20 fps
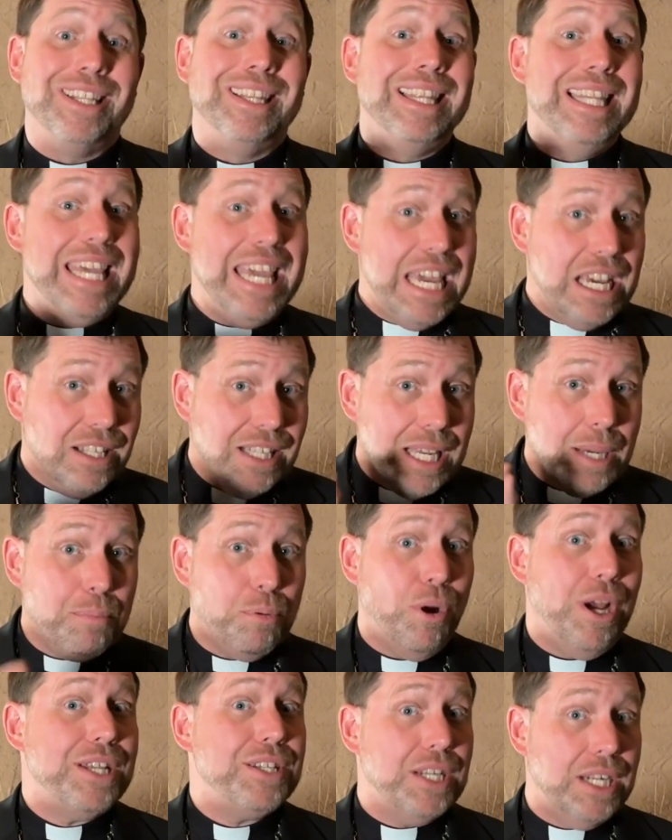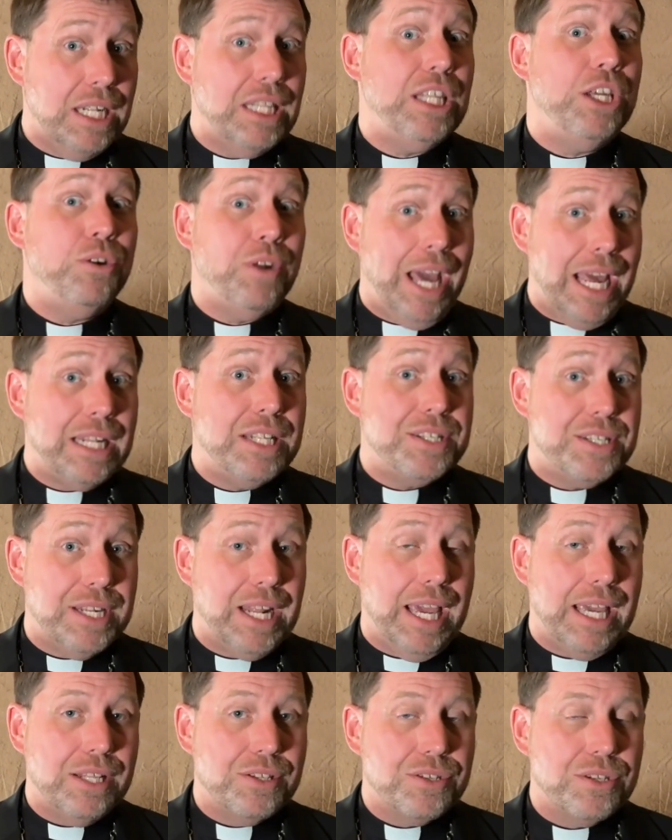legally present in the United
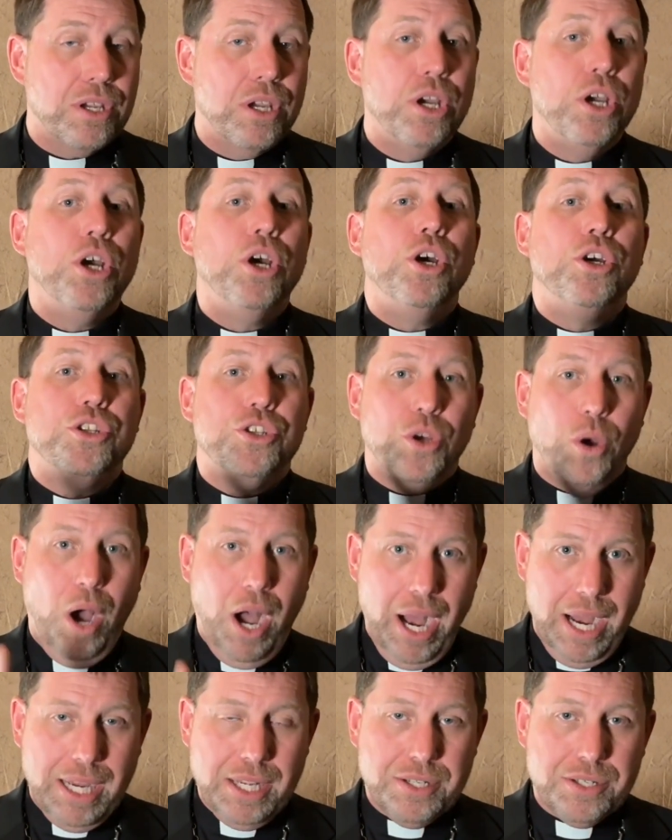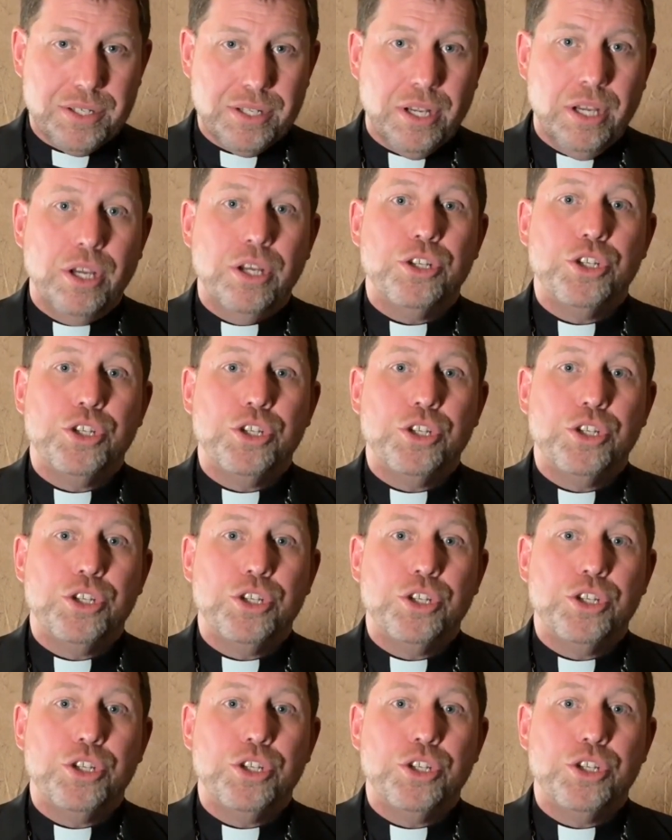States to us,